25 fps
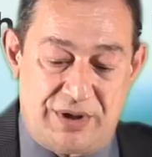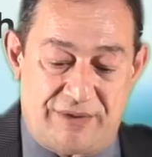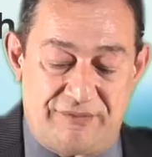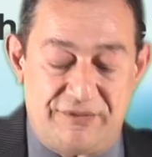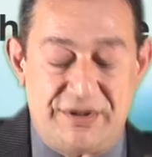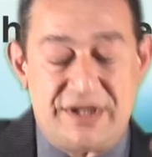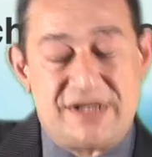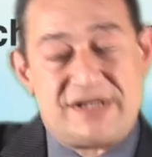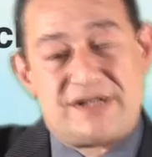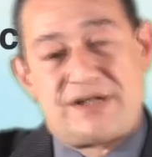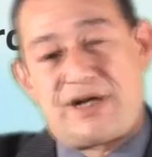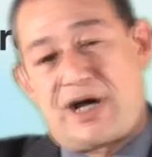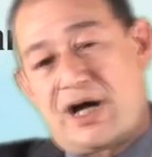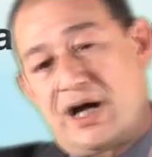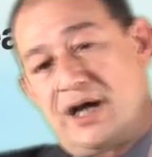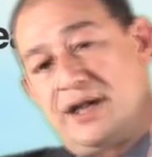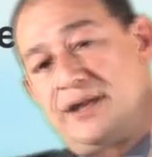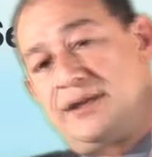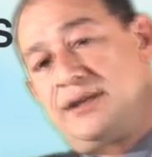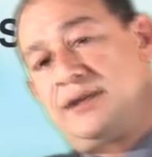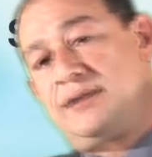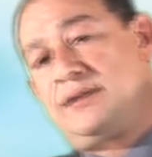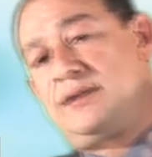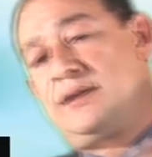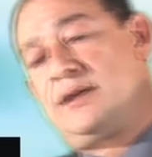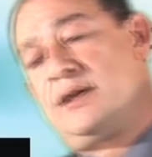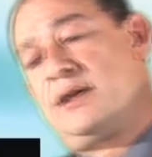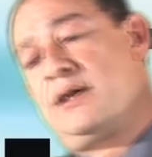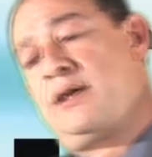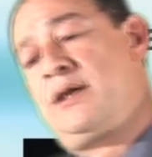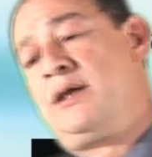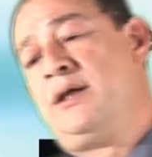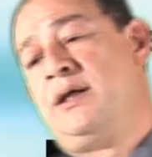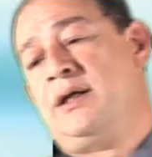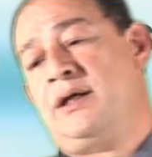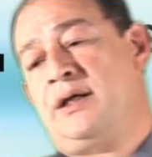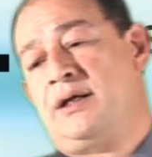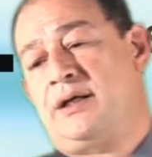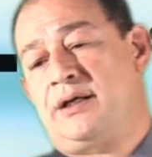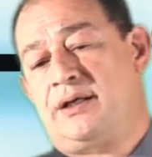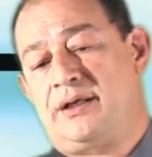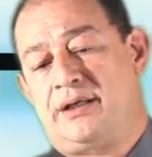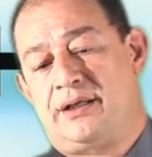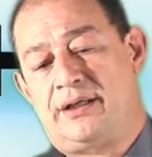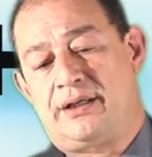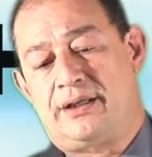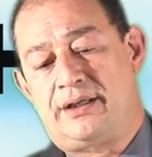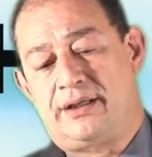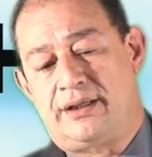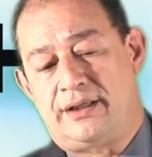have decided
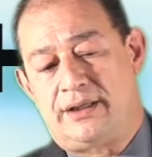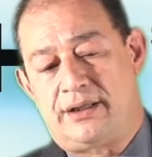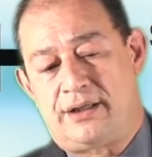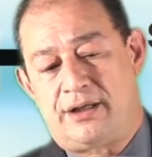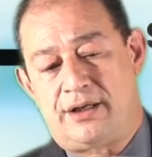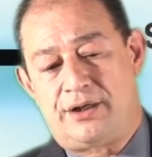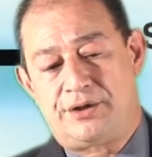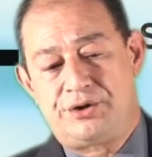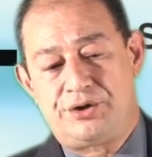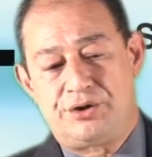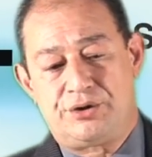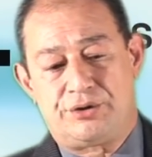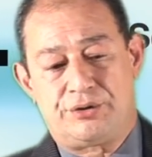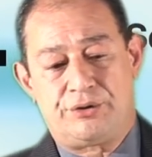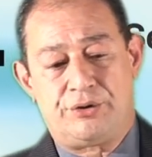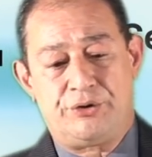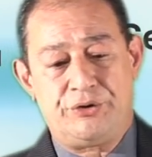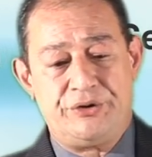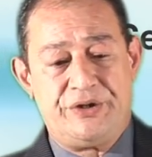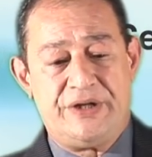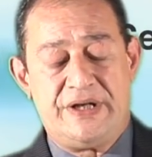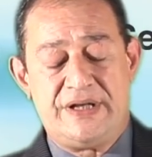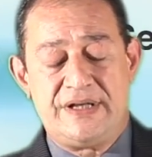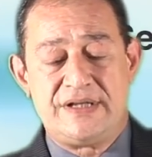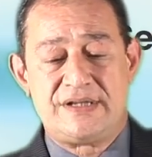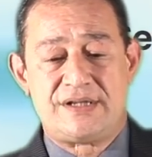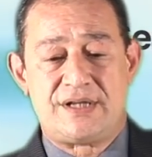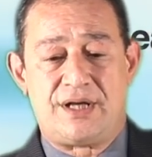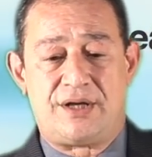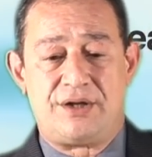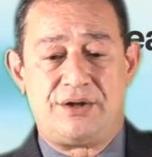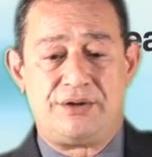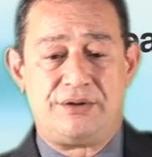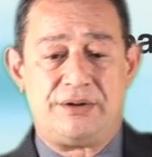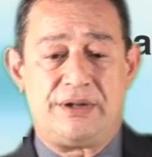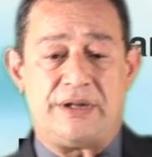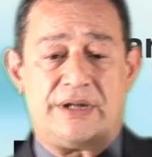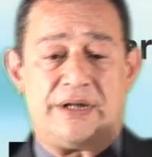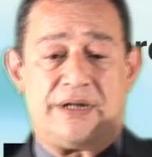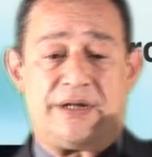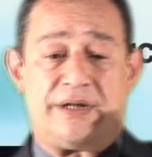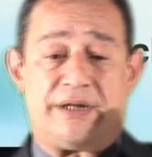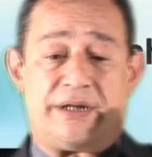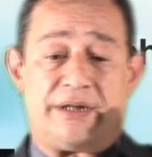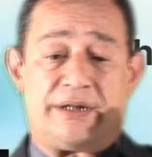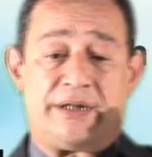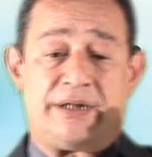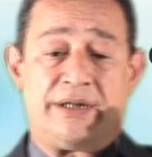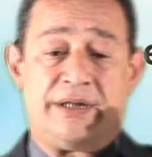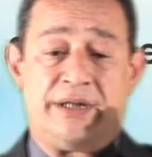uh, on your audience, on
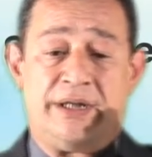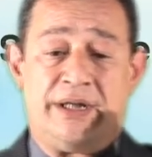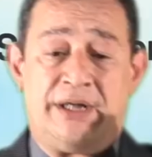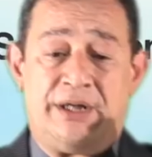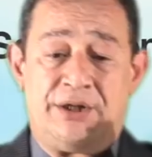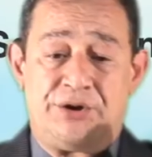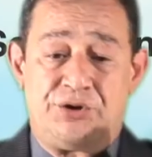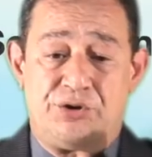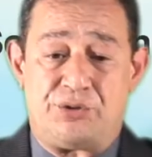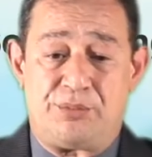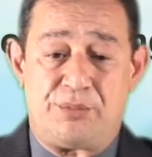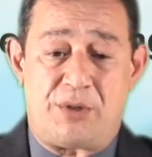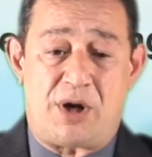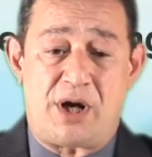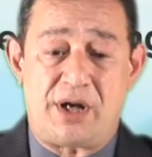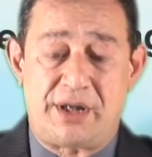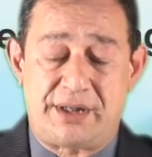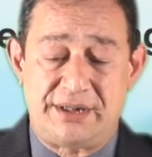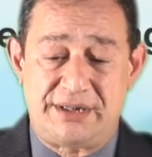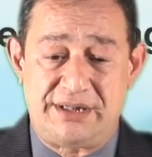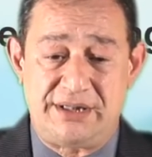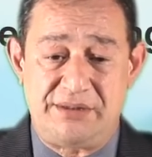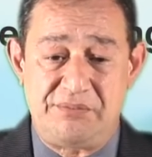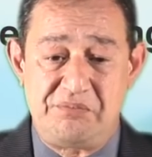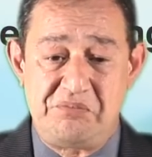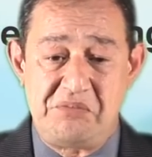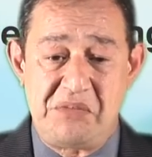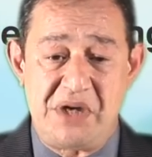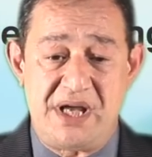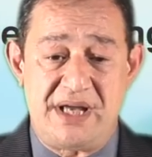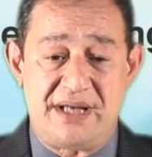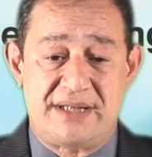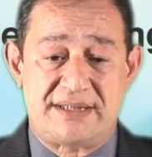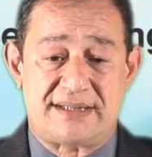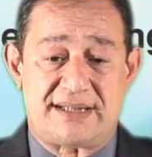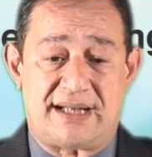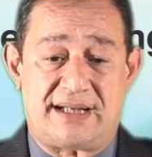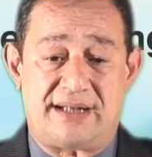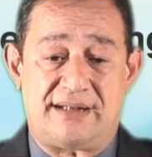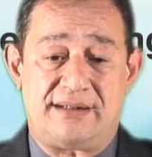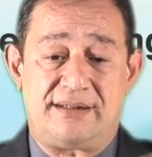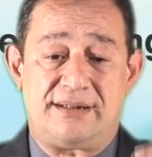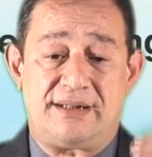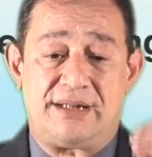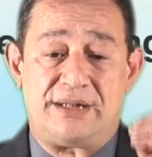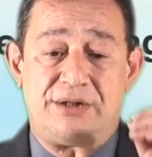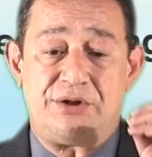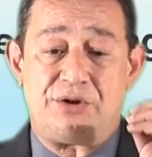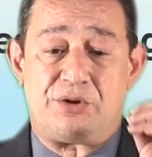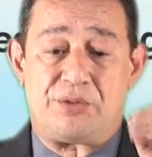uh, your marketing mix and
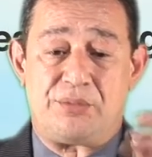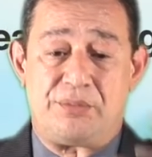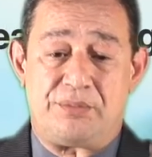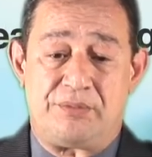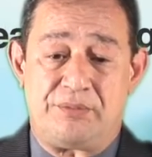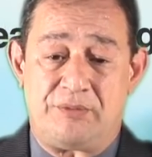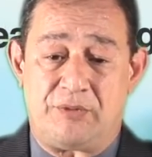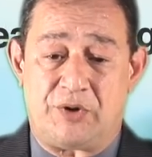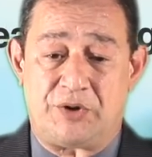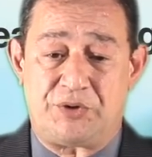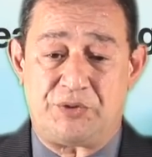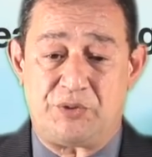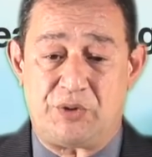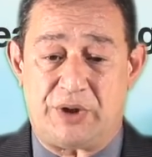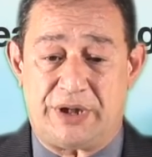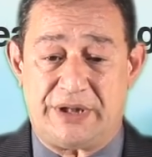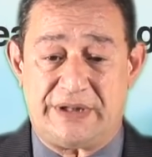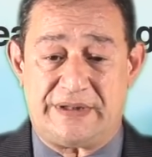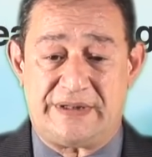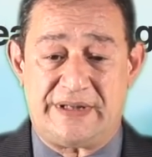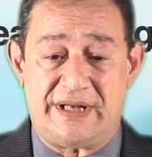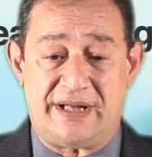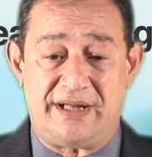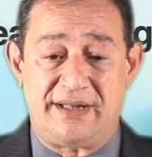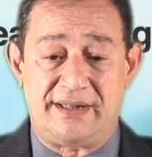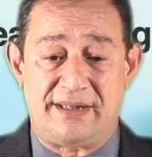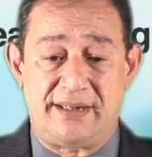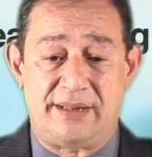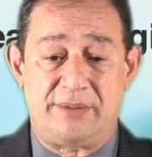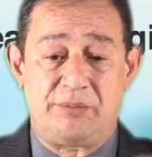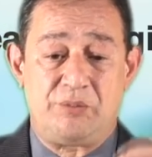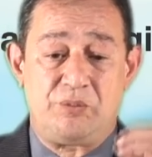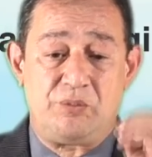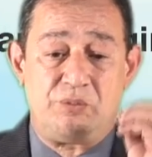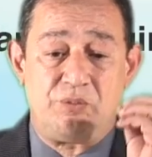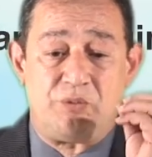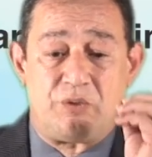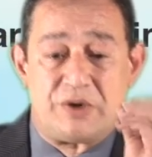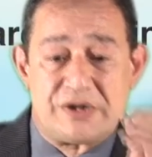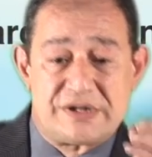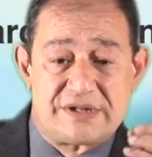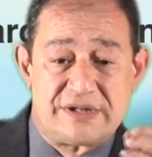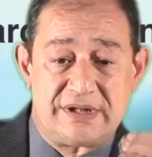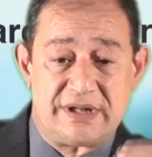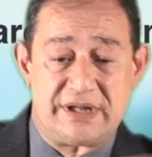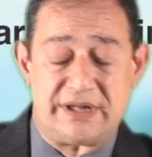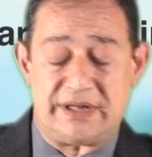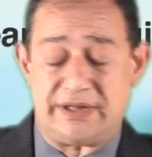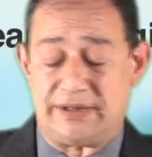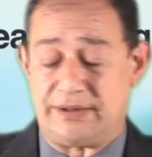your, what you're going to tell them, what's
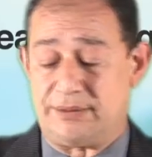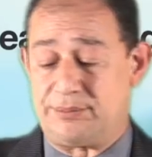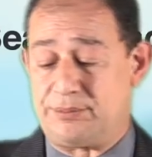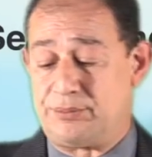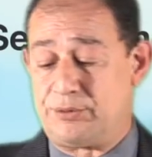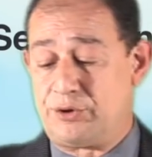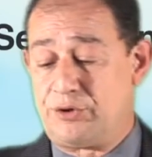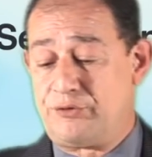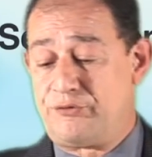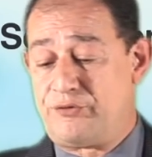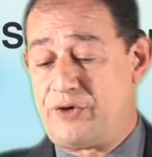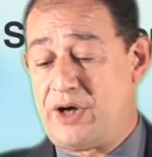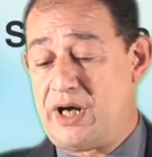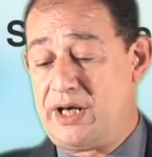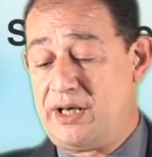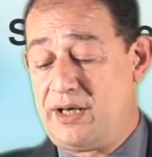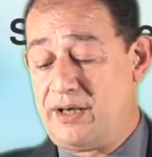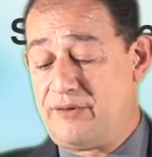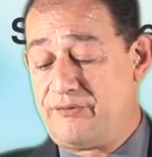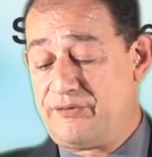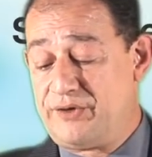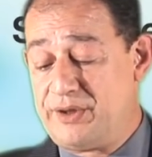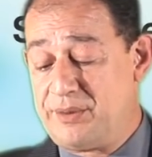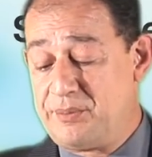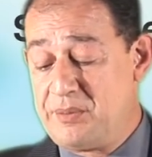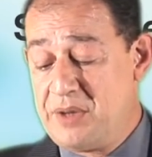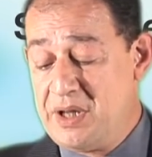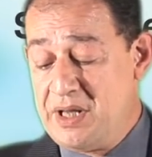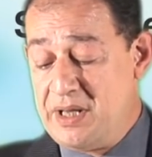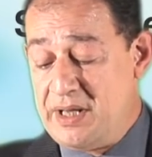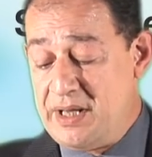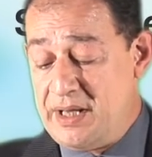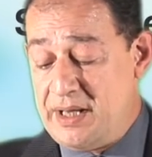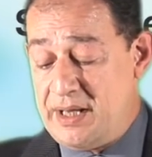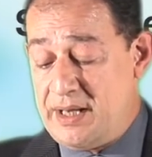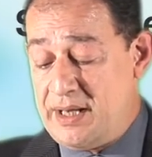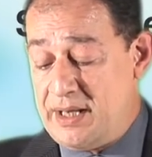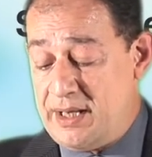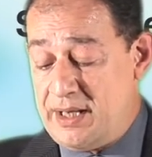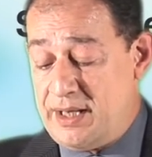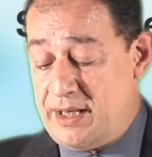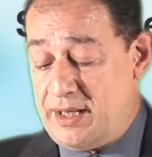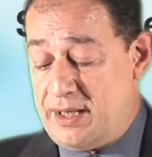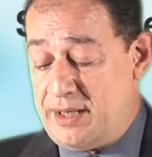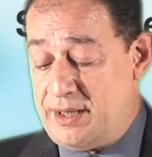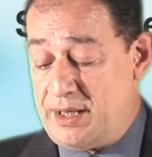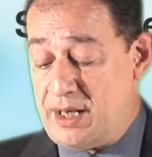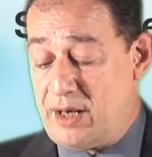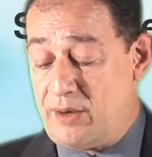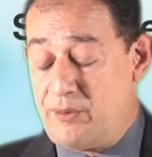the profile of them.
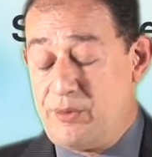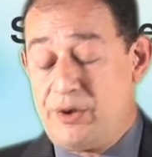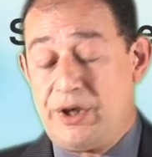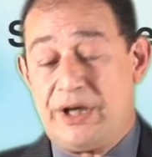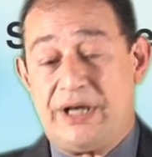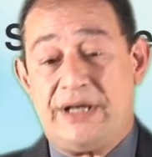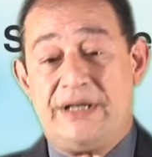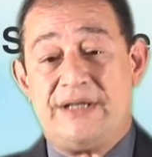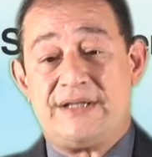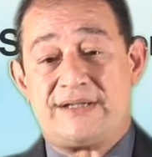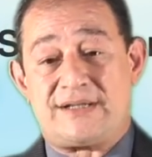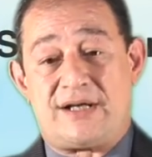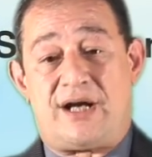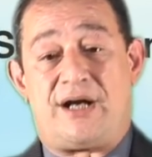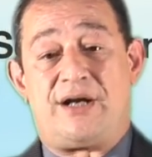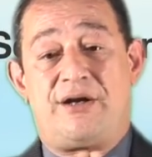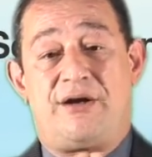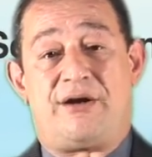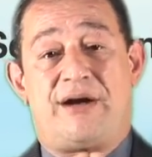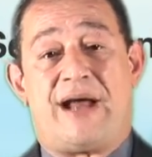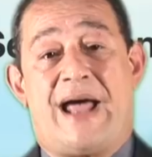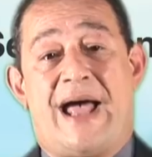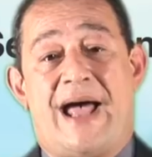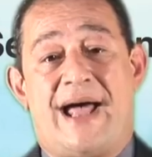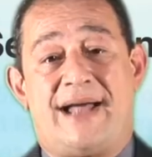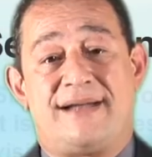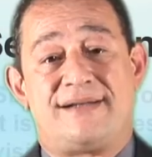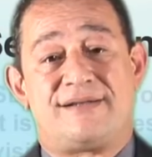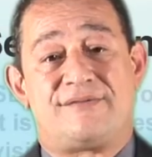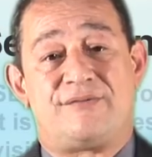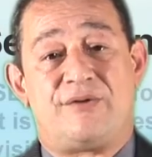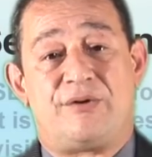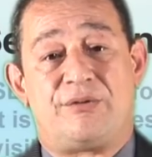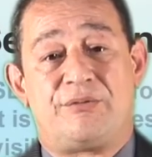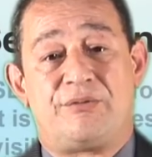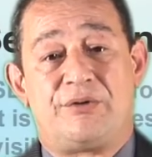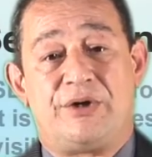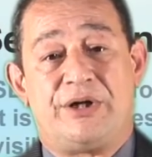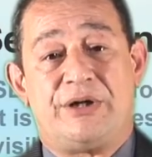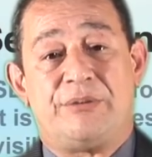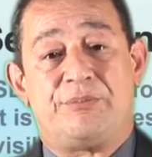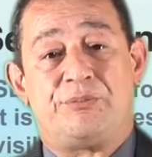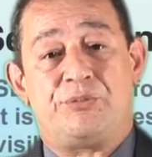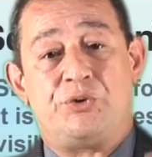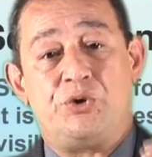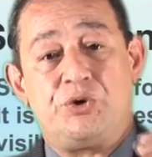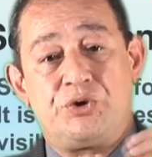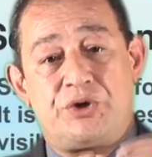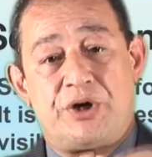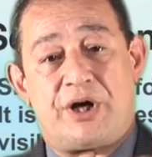Now we're going to design our ads. Now we're going to
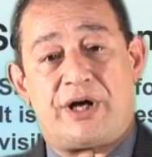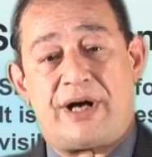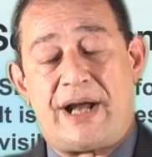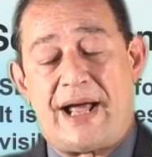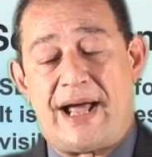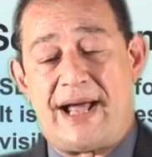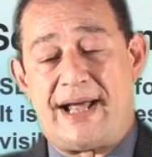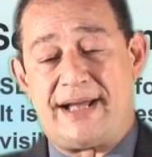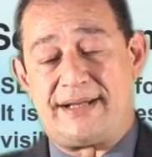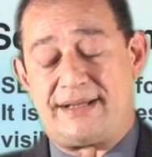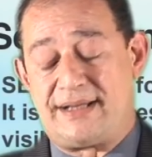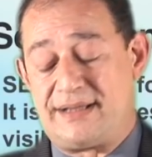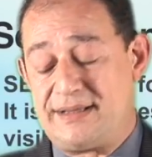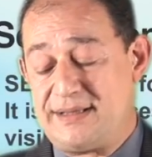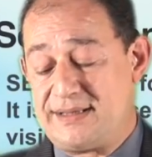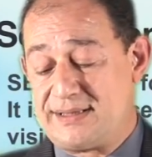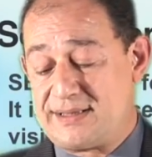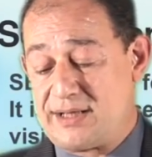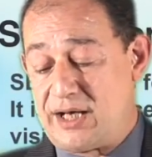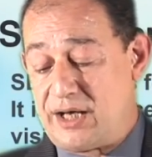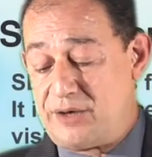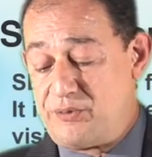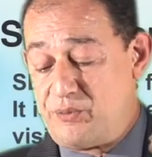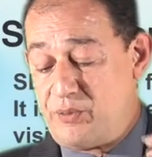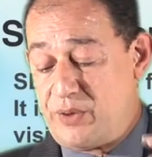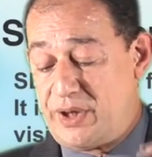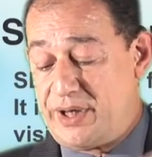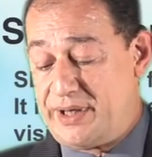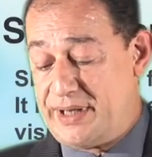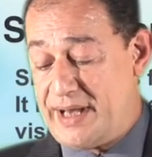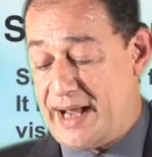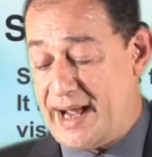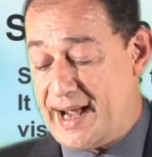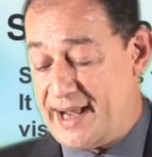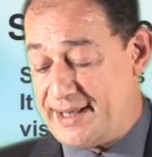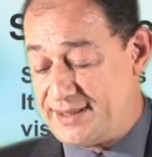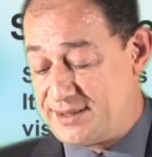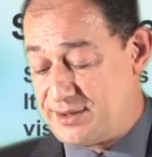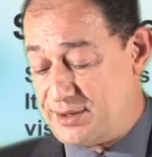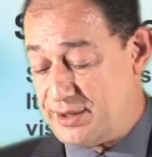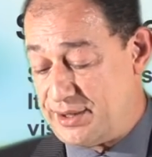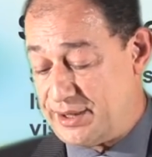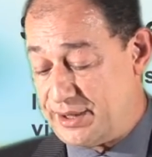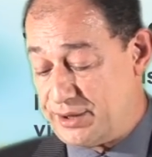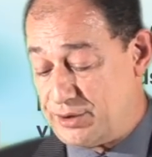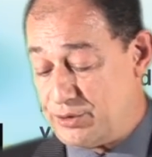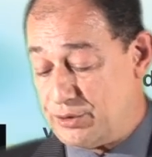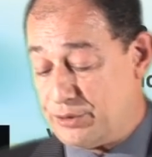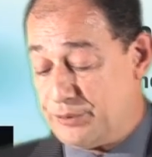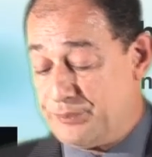put our ad and decide where the ad's going
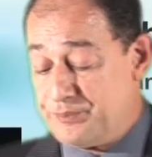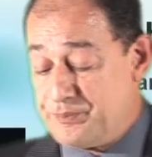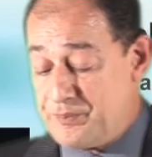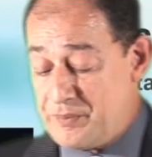to go.